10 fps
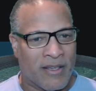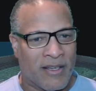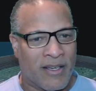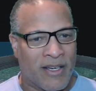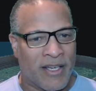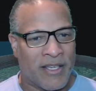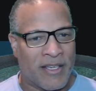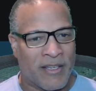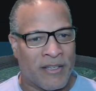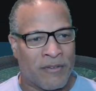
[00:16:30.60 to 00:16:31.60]
I
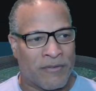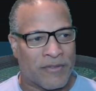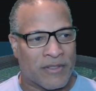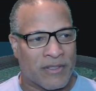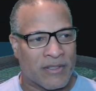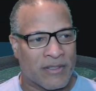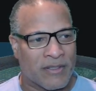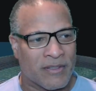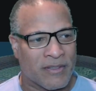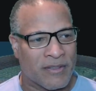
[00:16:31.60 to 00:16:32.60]
have,
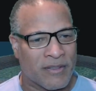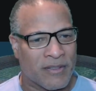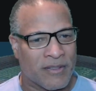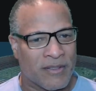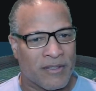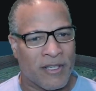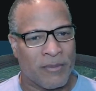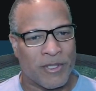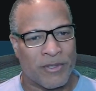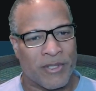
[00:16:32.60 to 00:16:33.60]
how
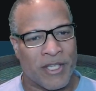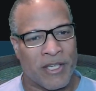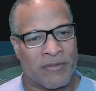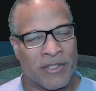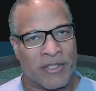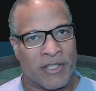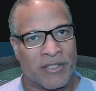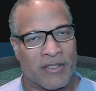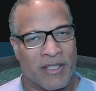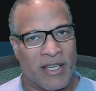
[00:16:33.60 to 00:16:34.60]
much do I have on that?
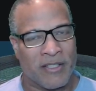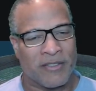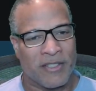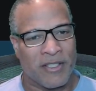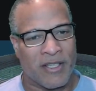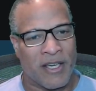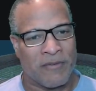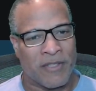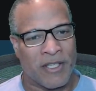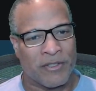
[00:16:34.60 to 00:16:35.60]
I think
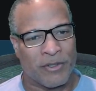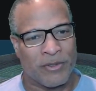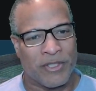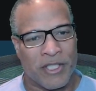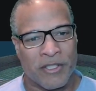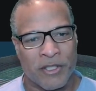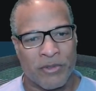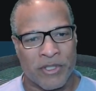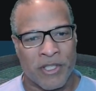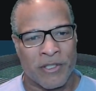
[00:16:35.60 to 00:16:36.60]
I've got
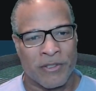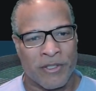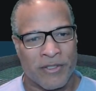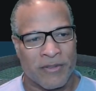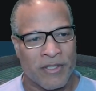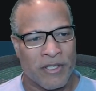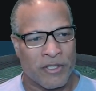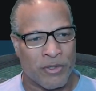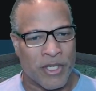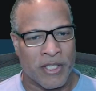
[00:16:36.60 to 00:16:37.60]
$1,300
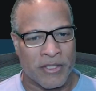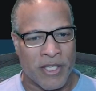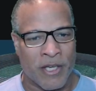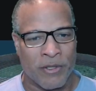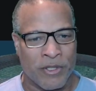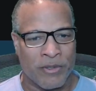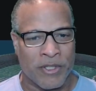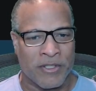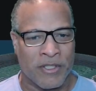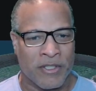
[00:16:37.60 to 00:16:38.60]
trading Tau
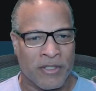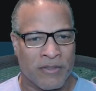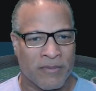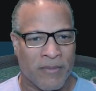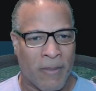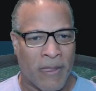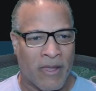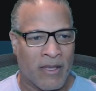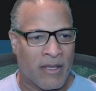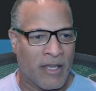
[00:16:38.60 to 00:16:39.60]
USD
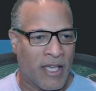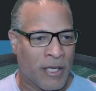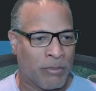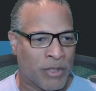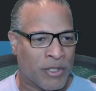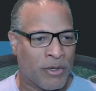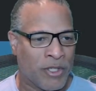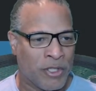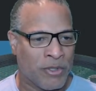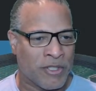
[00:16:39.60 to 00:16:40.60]
and
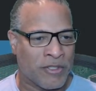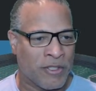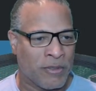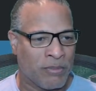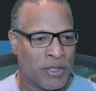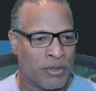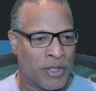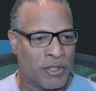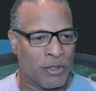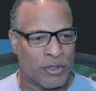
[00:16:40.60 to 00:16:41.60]
Bitcoin USD
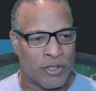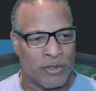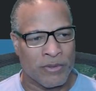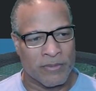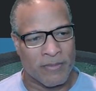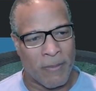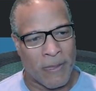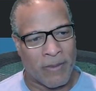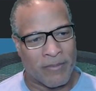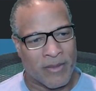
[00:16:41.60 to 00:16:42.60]
between those two.
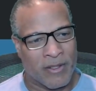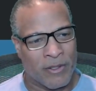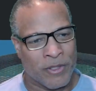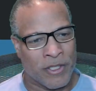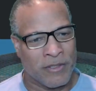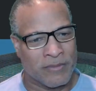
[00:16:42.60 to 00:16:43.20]
Okay?